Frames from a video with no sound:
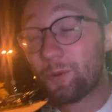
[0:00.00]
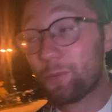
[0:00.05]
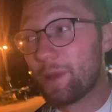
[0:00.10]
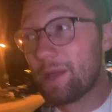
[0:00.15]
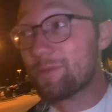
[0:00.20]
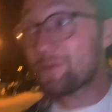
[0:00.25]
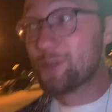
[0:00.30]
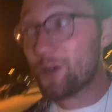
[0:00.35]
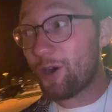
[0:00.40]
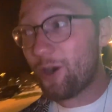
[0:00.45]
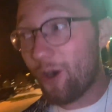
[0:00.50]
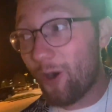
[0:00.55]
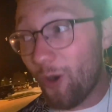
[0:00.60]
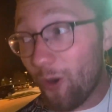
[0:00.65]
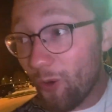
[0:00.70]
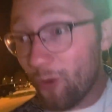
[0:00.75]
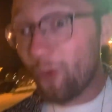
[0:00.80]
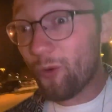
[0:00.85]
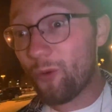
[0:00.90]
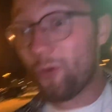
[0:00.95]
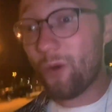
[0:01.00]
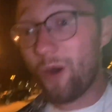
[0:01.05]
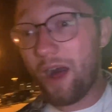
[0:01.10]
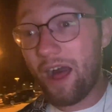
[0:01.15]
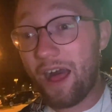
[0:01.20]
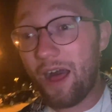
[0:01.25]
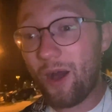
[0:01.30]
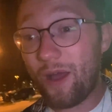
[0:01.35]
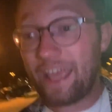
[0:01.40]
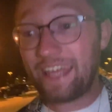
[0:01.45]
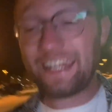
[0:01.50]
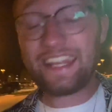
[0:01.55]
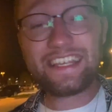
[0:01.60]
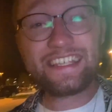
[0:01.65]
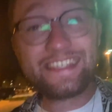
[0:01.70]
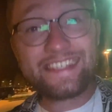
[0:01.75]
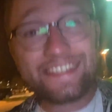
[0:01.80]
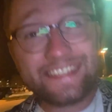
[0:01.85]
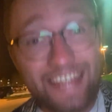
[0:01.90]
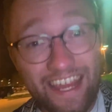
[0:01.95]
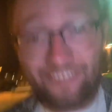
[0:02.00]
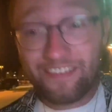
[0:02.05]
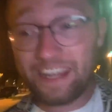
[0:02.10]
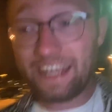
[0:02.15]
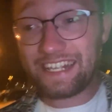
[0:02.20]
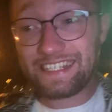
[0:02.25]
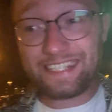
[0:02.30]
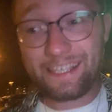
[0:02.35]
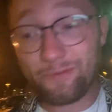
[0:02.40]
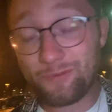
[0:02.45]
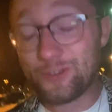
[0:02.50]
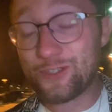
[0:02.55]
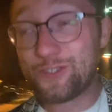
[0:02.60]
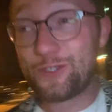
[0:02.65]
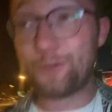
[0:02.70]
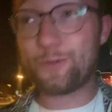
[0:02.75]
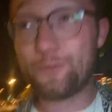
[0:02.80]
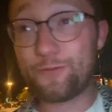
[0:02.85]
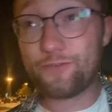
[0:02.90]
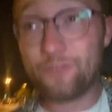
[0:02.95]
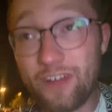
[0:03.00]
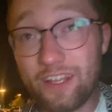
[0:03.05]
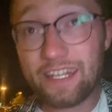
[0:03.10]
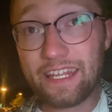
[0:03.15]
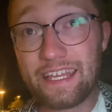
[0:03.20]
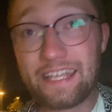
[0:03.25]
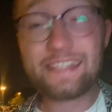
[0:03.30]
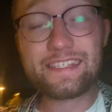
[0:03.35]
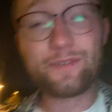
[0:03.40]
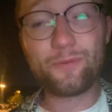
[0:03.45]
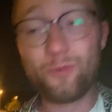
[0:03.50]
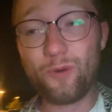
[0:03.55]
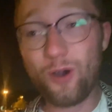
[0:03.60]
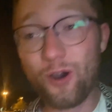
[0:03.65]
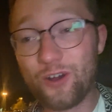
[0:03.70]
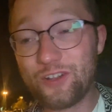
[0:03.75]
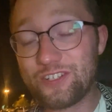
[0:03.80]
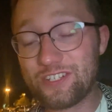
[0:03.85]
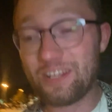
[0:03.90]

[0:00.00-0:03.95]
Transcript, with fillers: We was all in hysterics. It was so funny to watch.